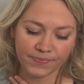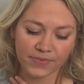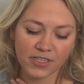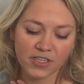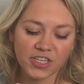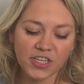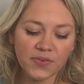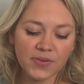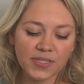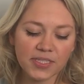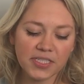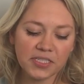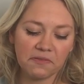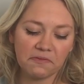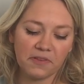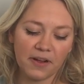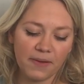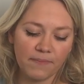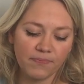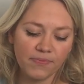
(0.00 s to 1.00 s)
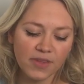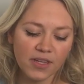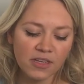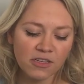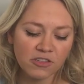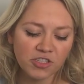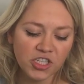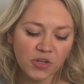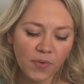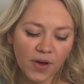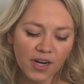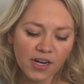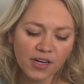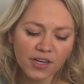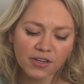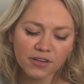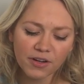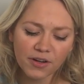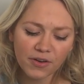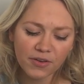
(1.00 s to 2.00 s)
she was different. She wanted
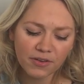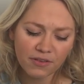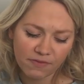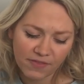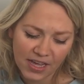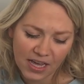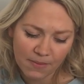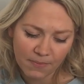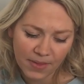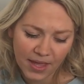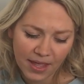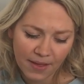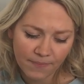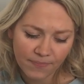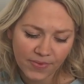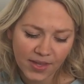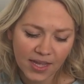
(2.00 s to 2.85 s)
her own family,